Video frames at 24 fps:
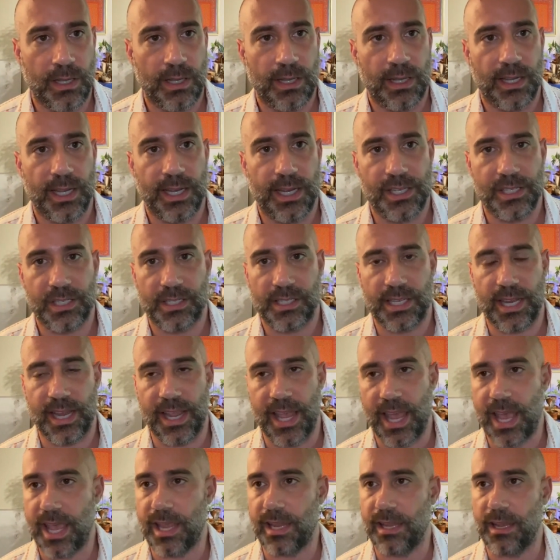and just say,
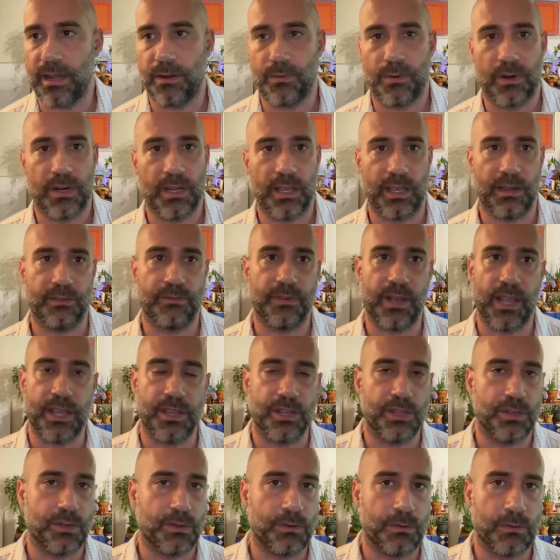hey, I want to invite
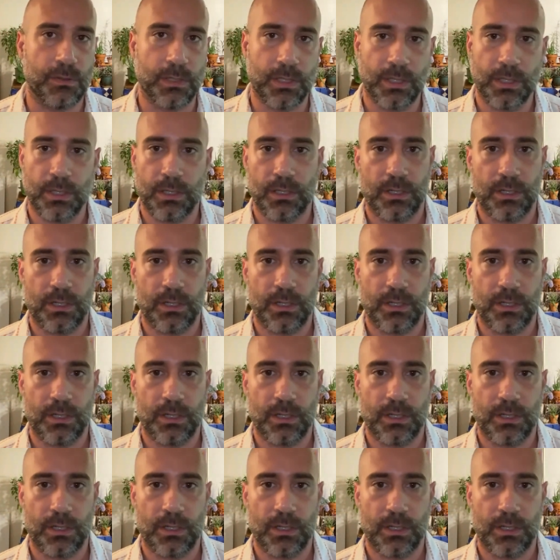you.